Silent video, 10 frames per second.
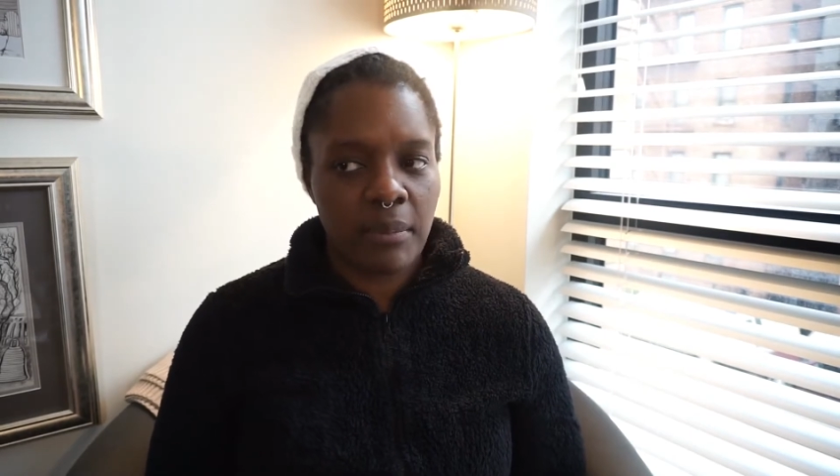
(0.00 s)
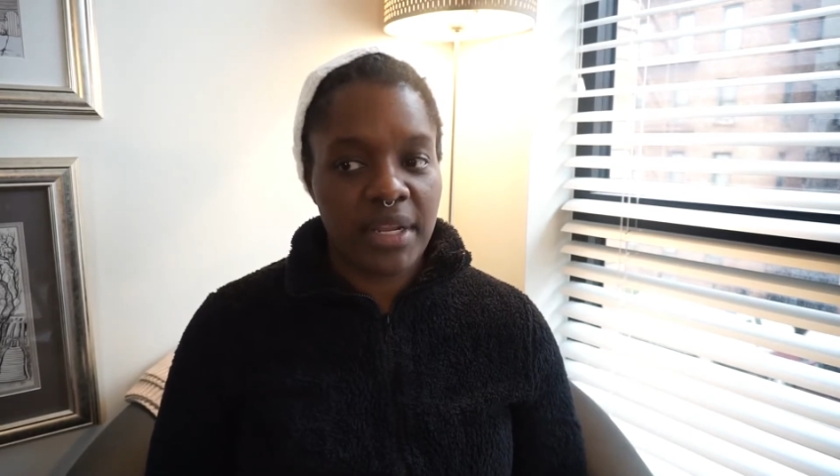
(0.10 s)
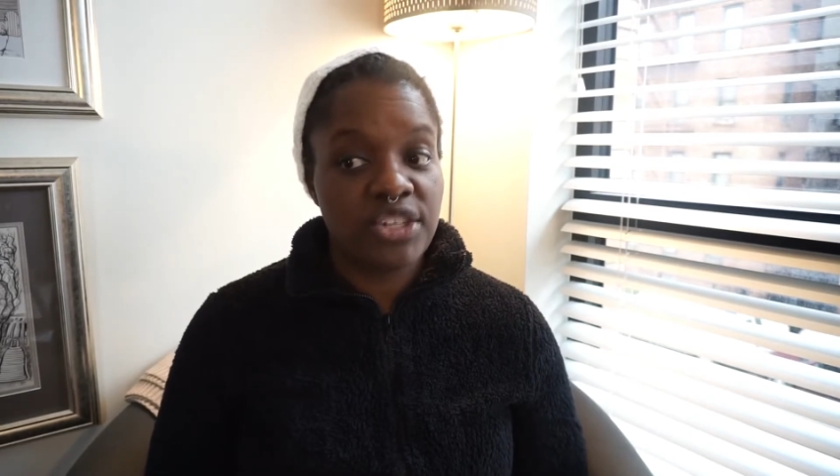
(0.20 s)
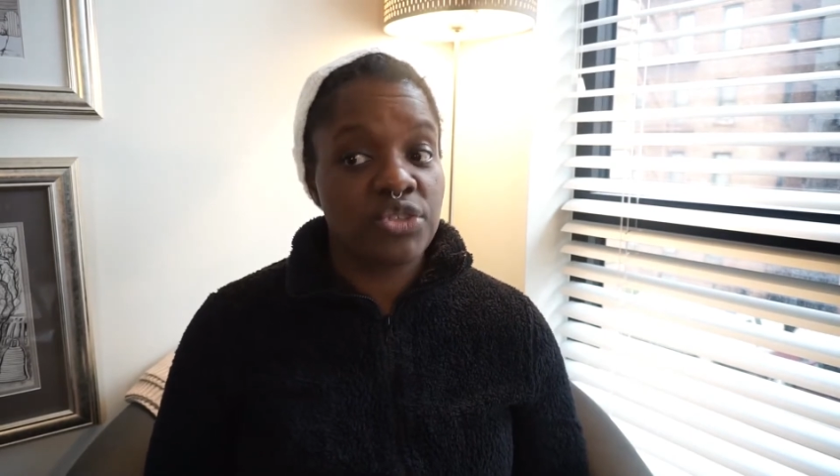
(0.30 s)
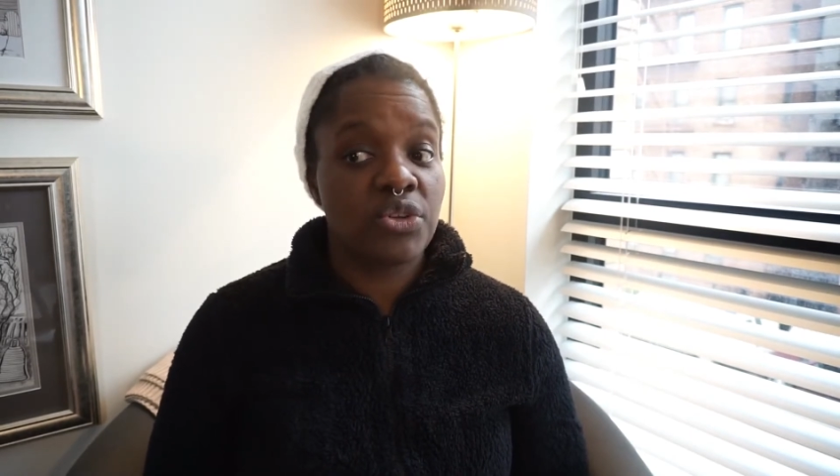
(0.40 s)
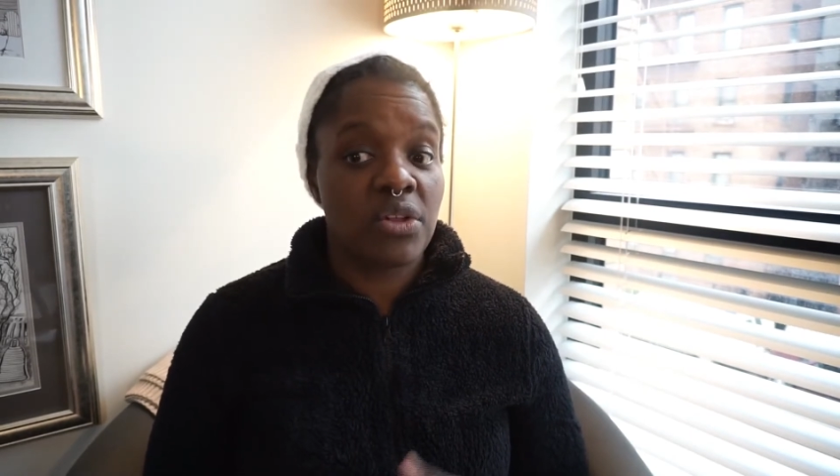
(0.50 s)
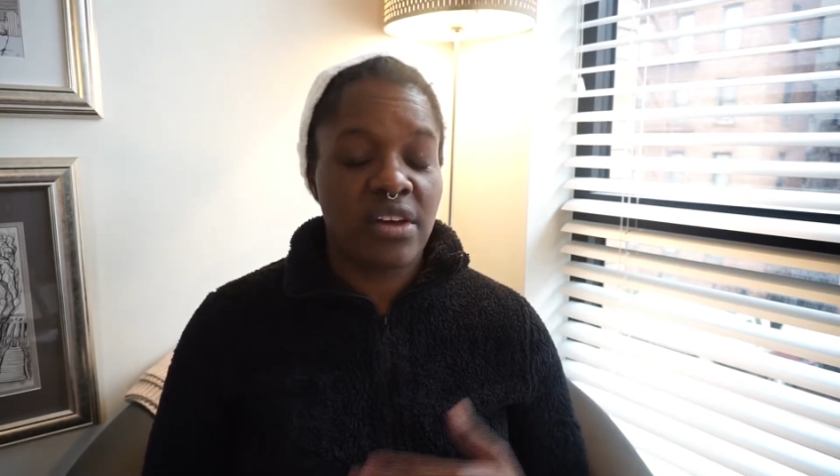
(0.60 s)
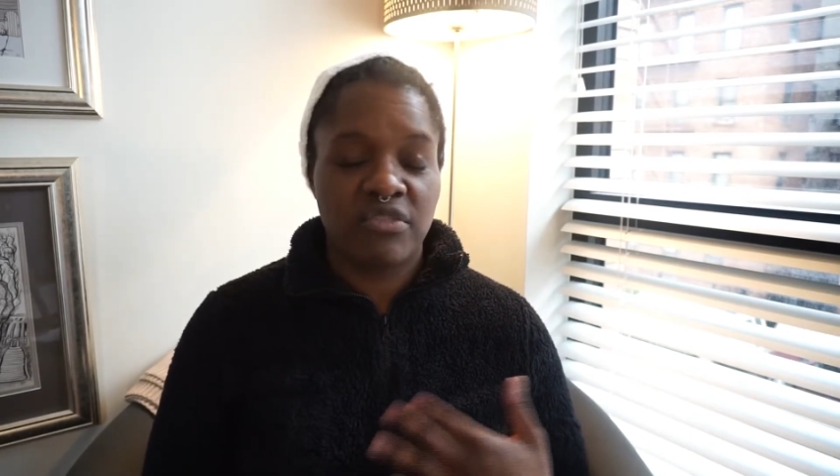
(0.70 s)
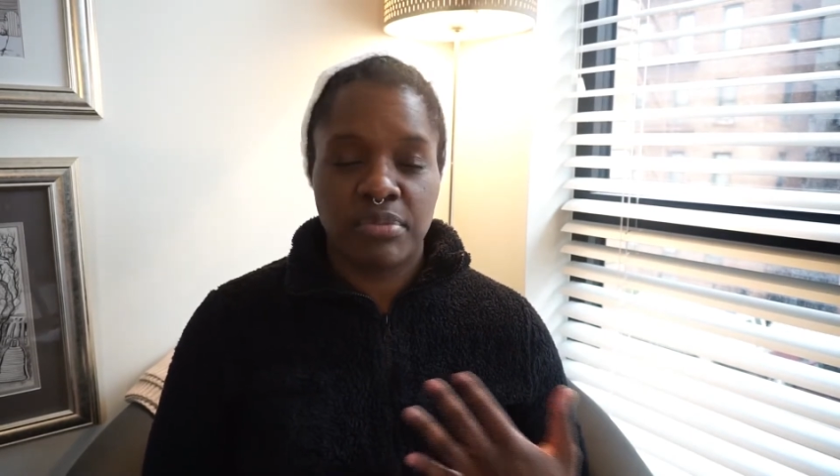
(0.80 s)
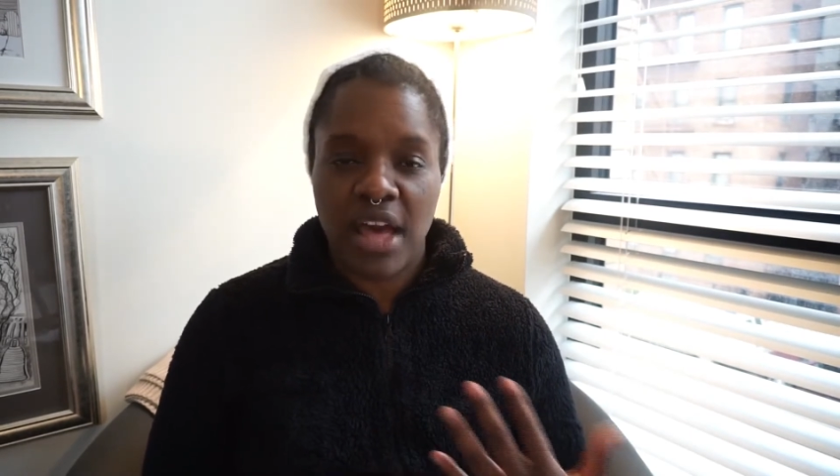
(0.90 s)
but I do know a lot
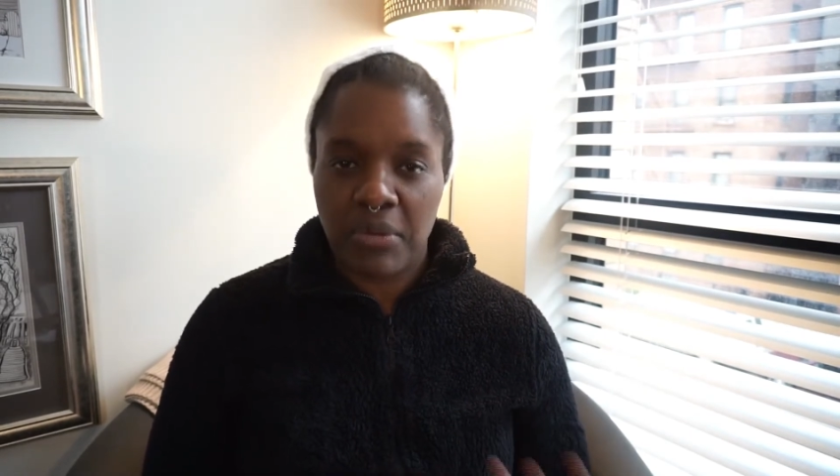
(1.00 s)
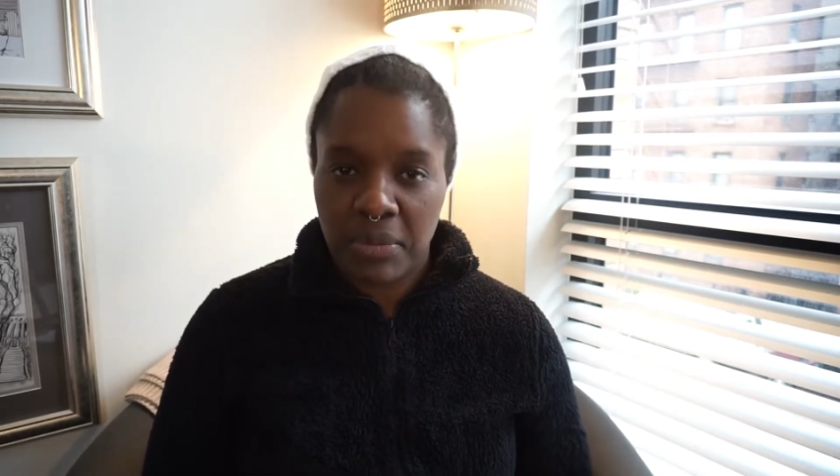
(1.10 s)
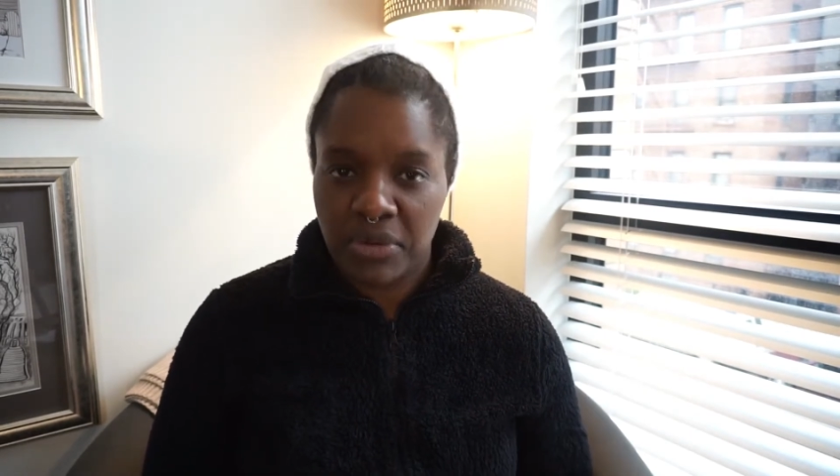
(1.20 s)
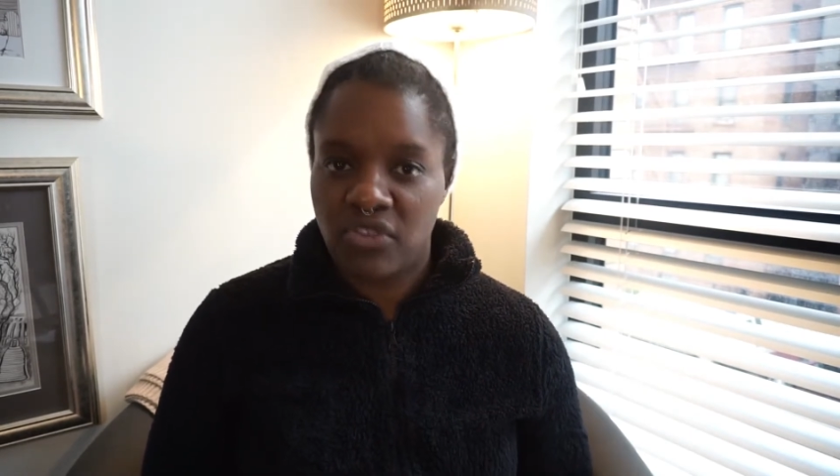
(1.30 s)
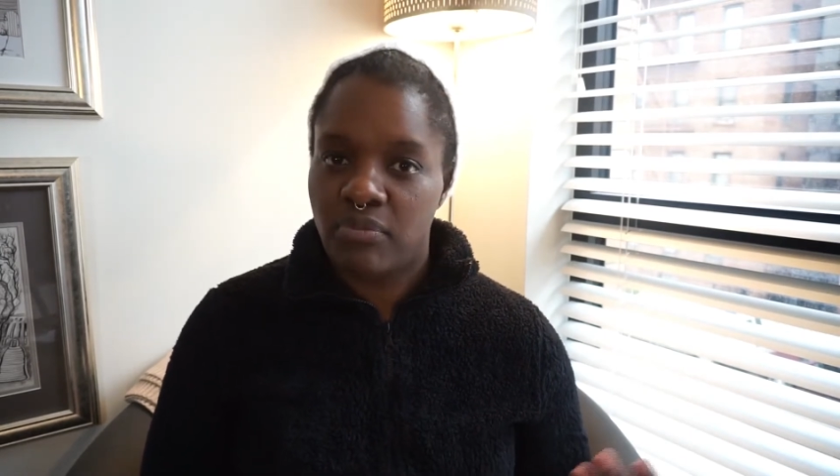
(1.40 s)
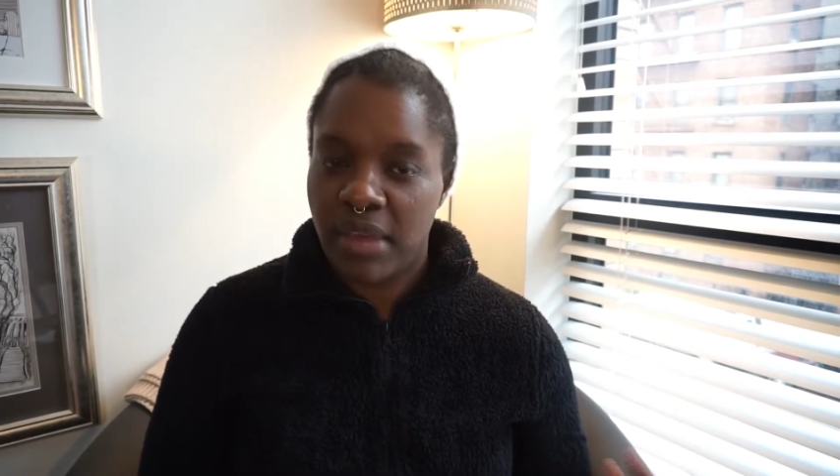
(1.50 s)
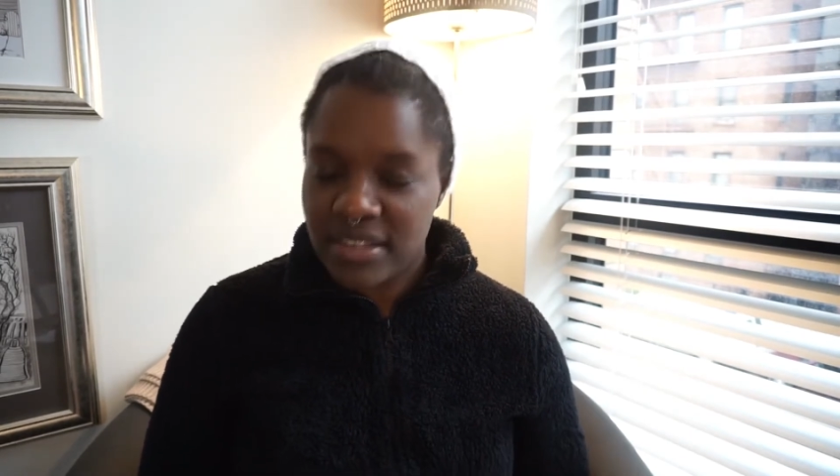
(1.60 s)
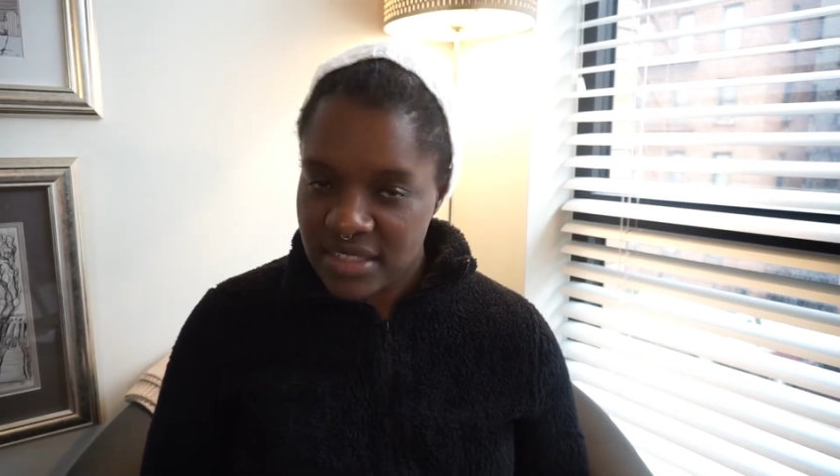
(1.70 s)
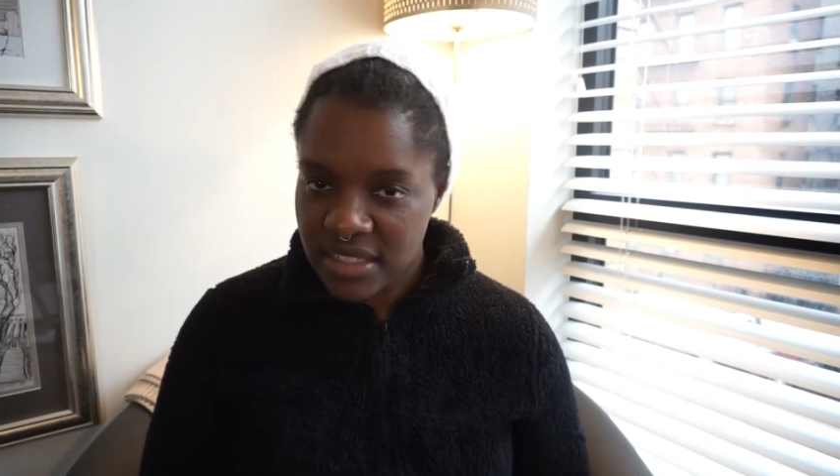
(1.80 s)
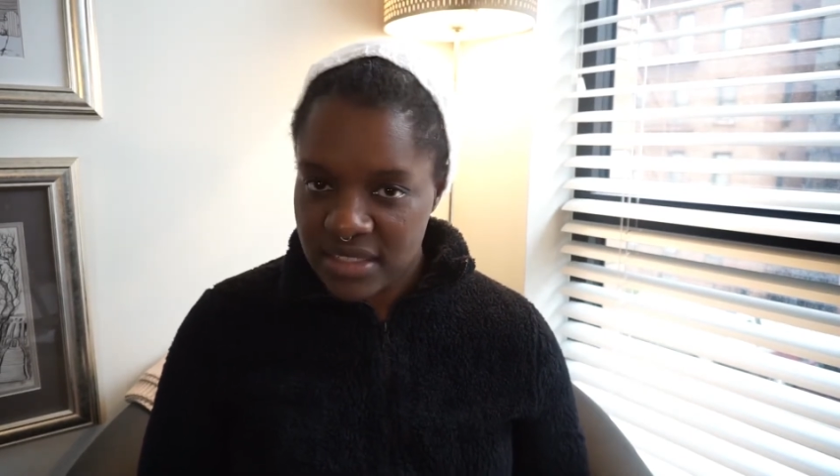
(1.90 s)
of black women who've
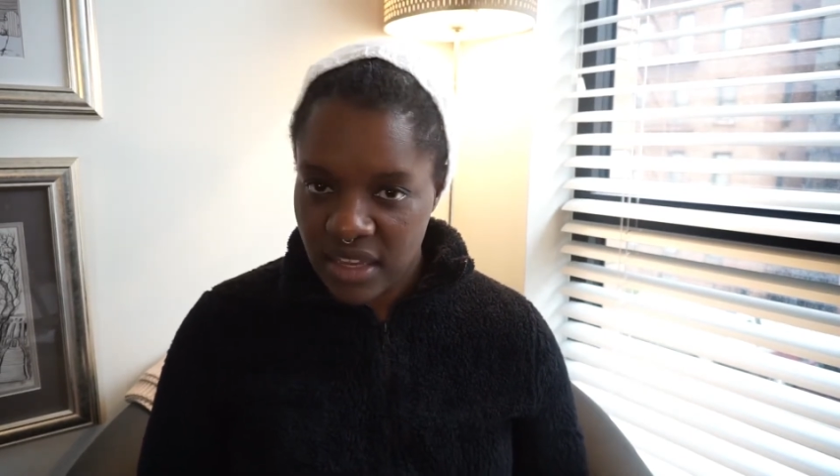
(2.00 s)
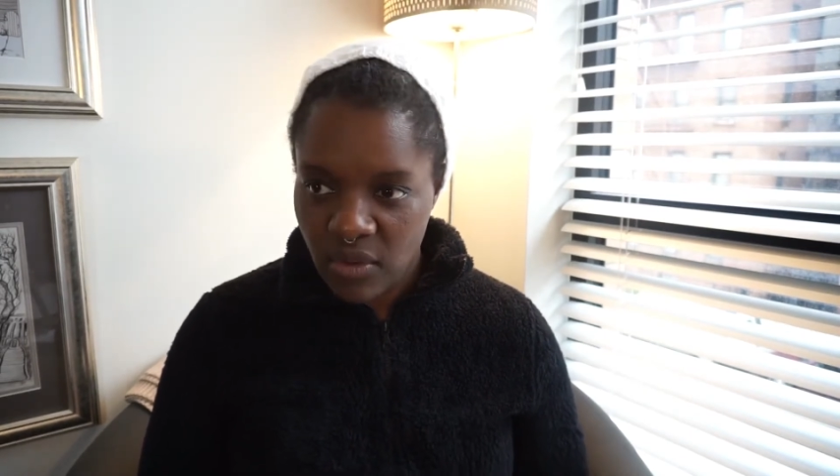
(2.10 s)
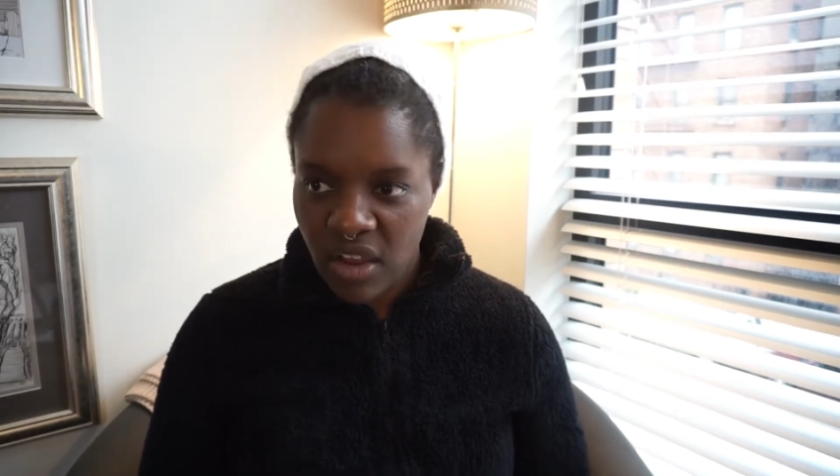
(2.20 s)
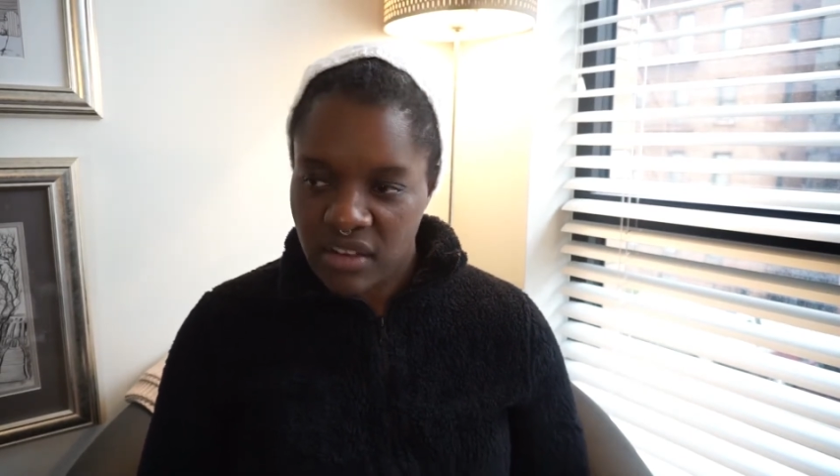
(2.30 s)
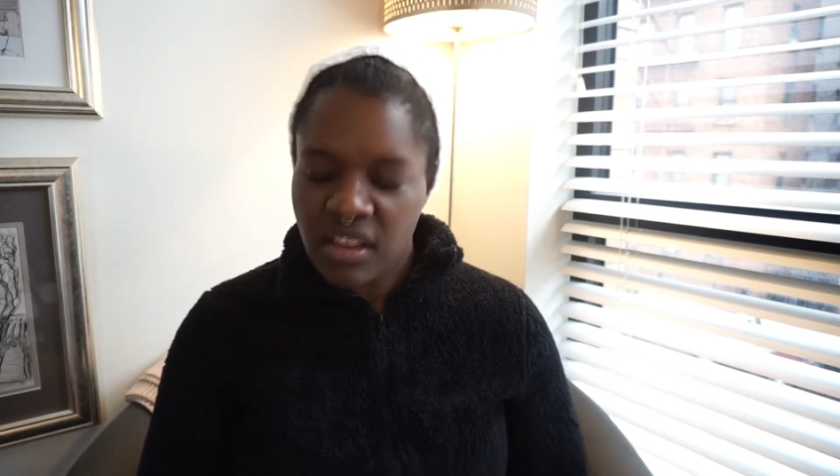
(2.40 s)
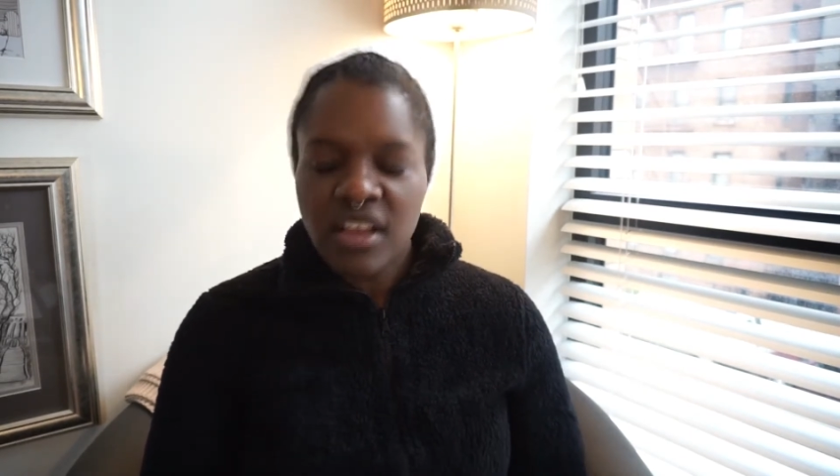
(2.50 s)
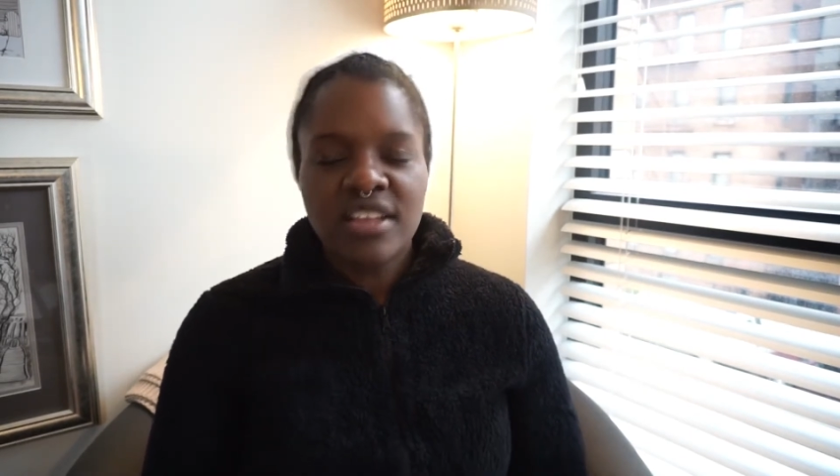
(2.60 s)
been to Itaewon,